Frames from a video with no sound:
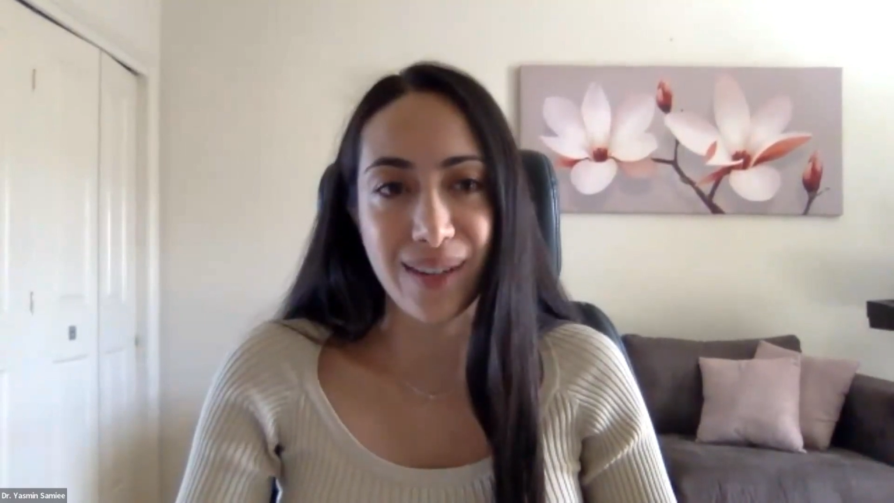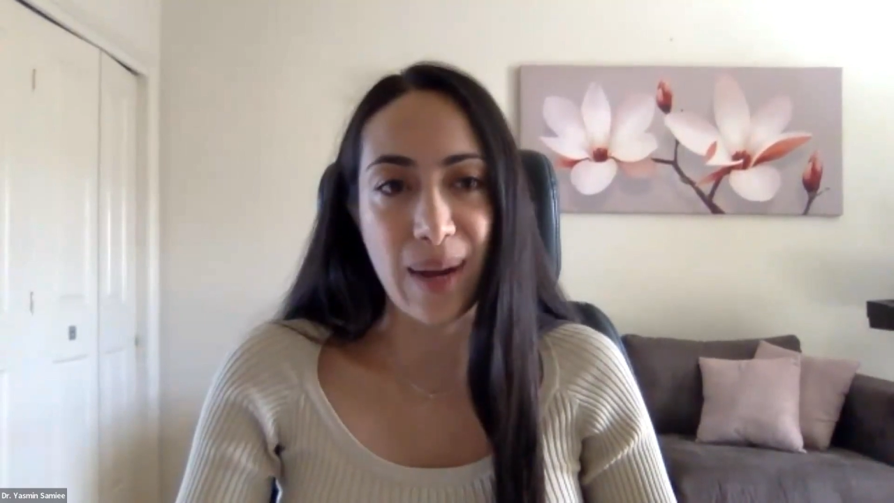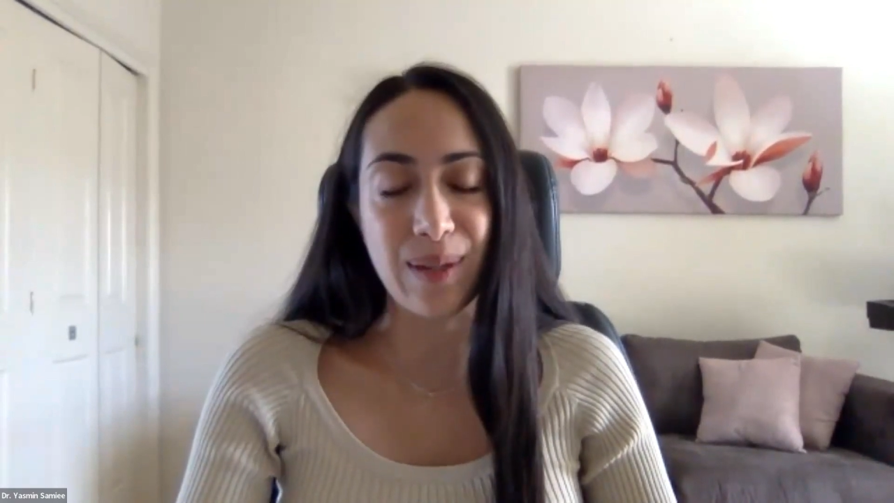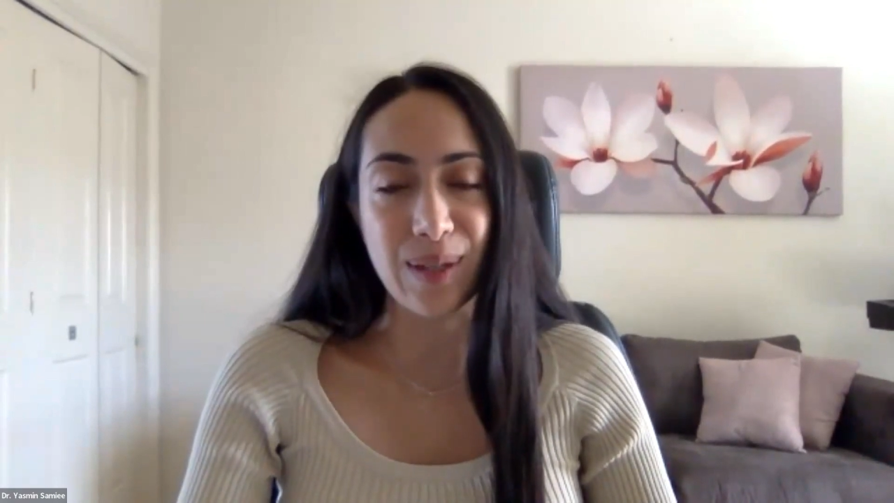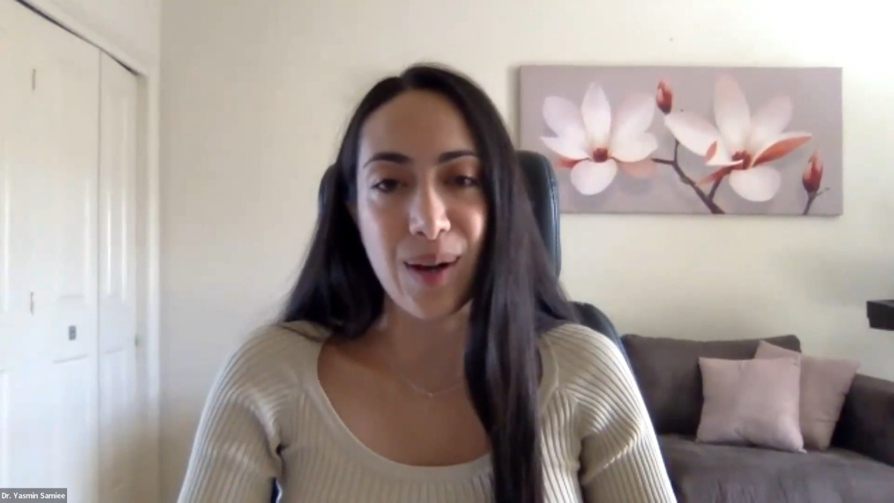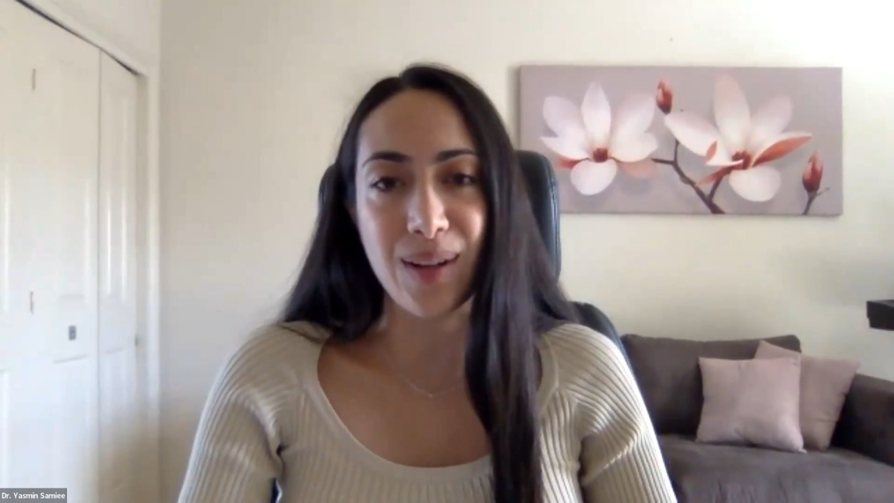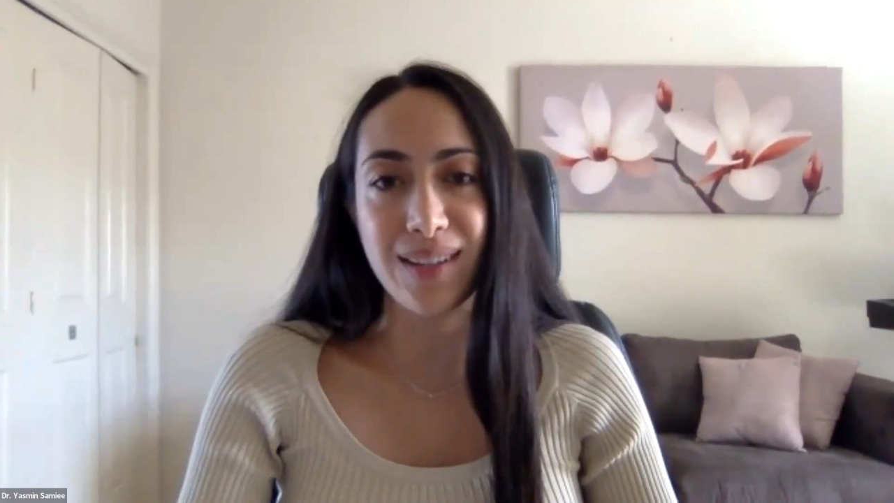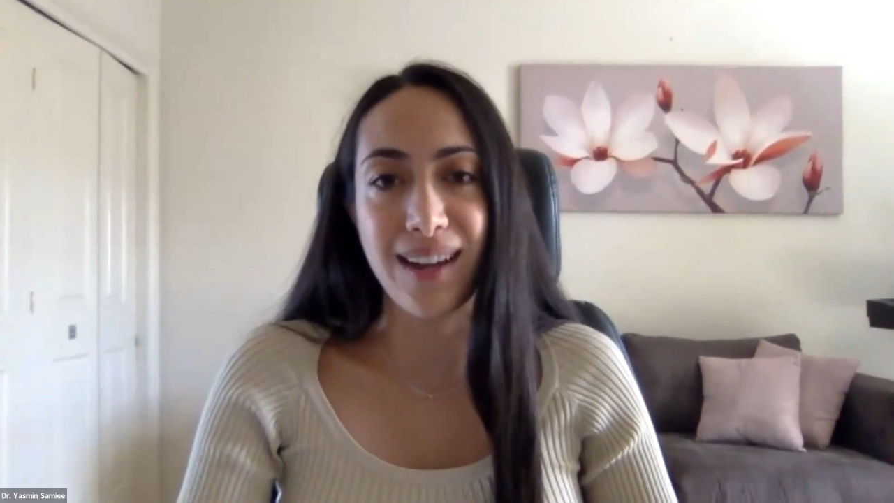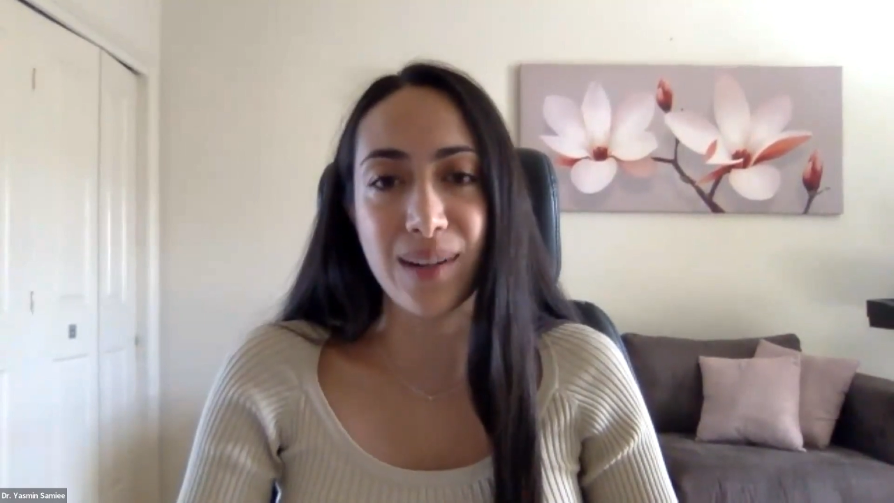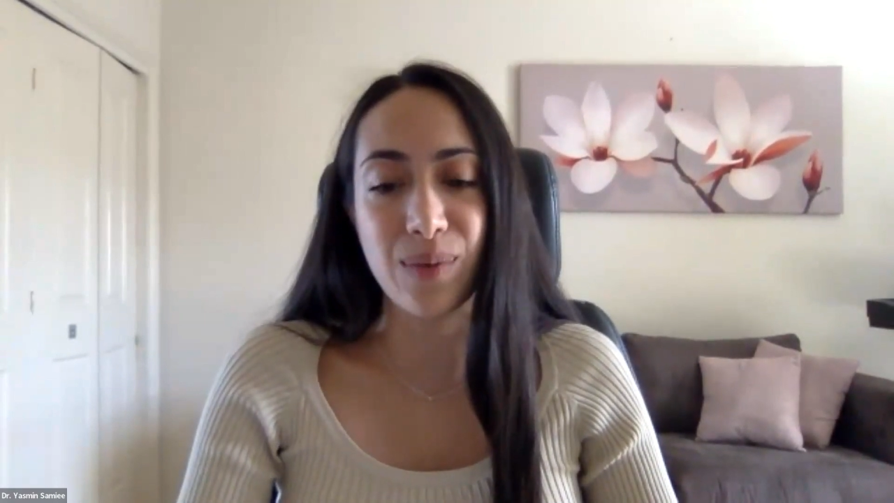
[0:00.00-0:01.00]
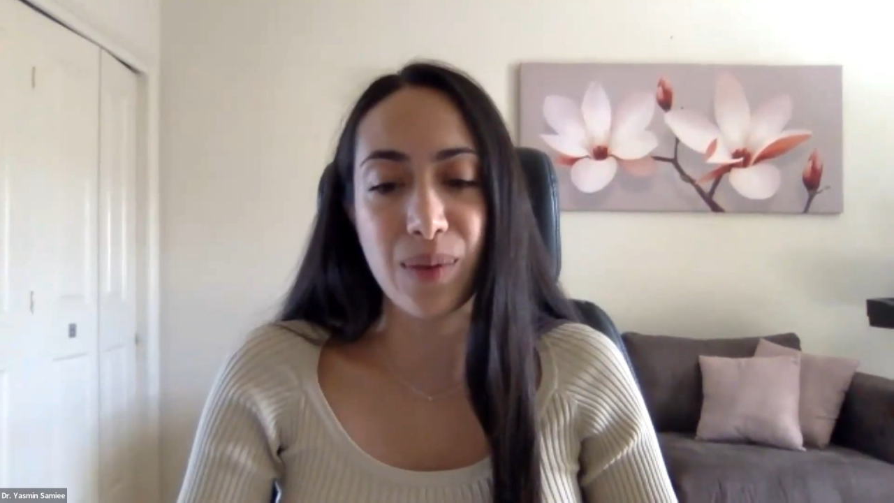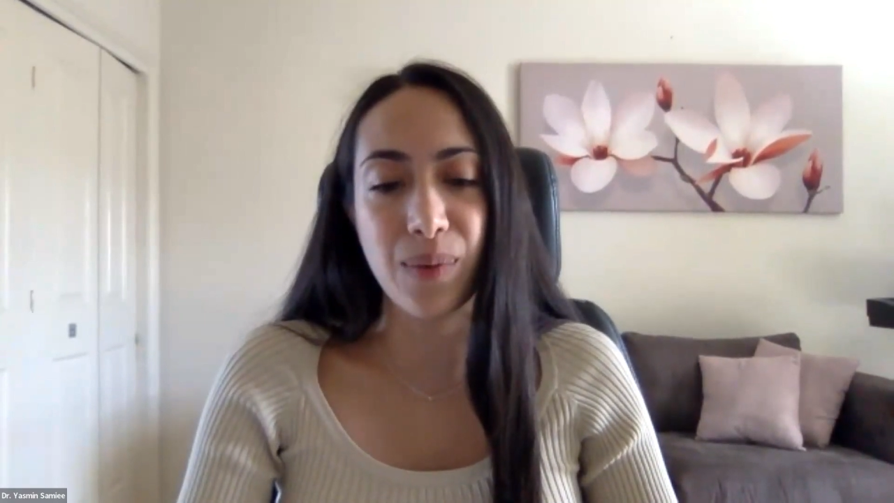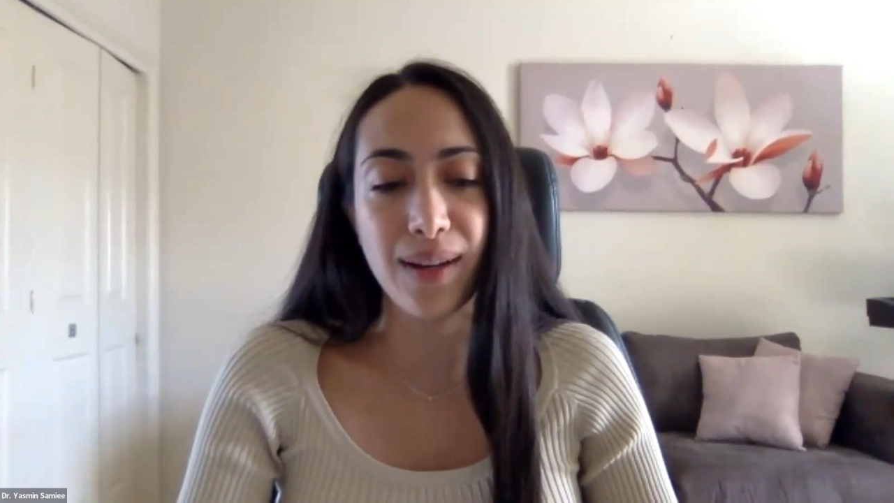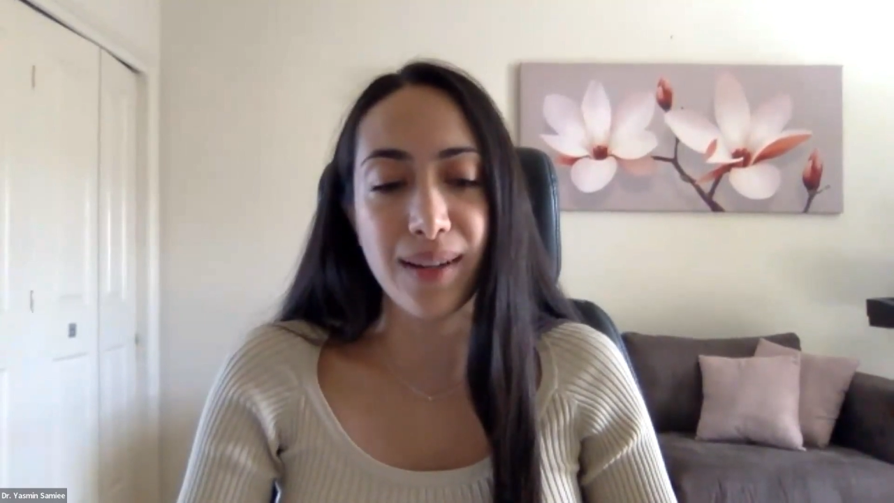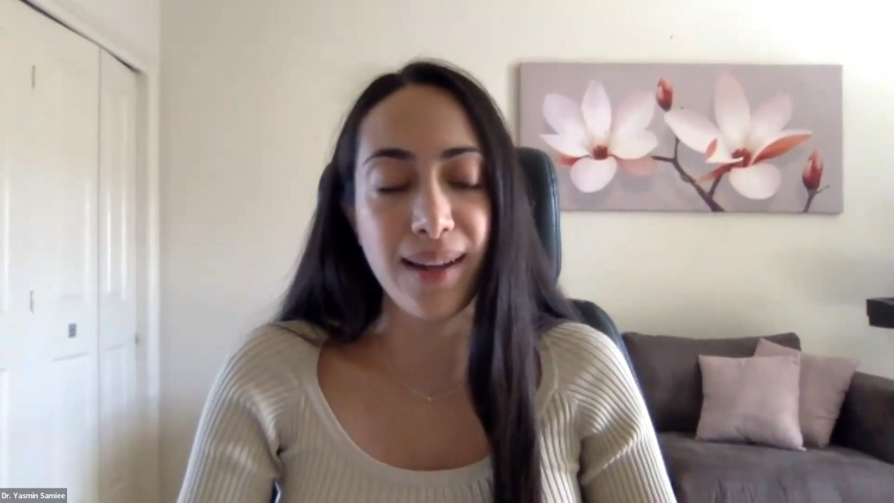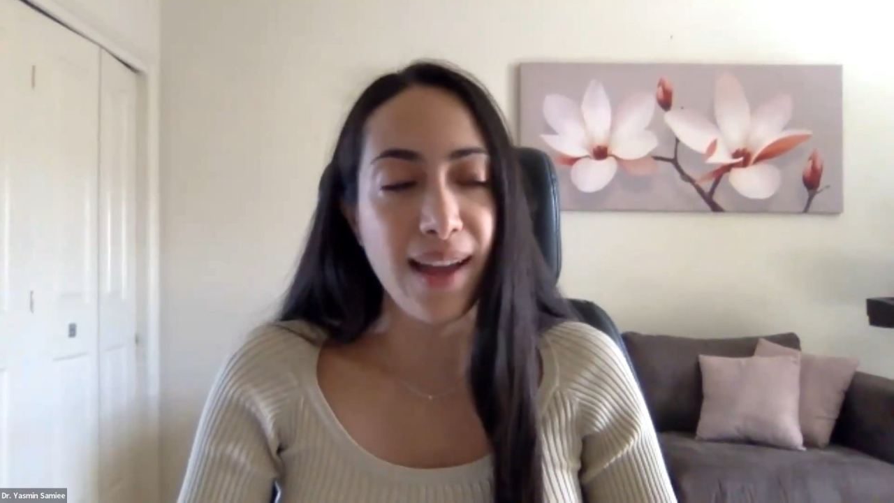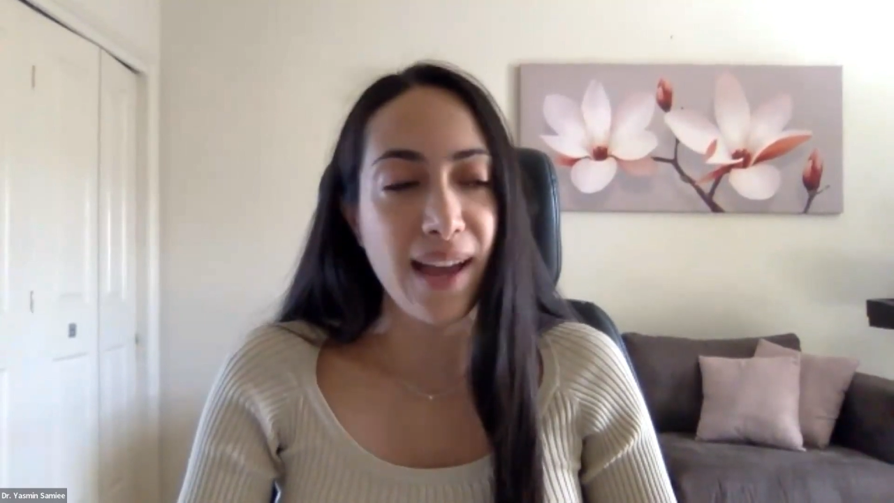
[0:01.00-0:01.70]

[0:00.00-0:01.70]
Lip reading: come into contact with one,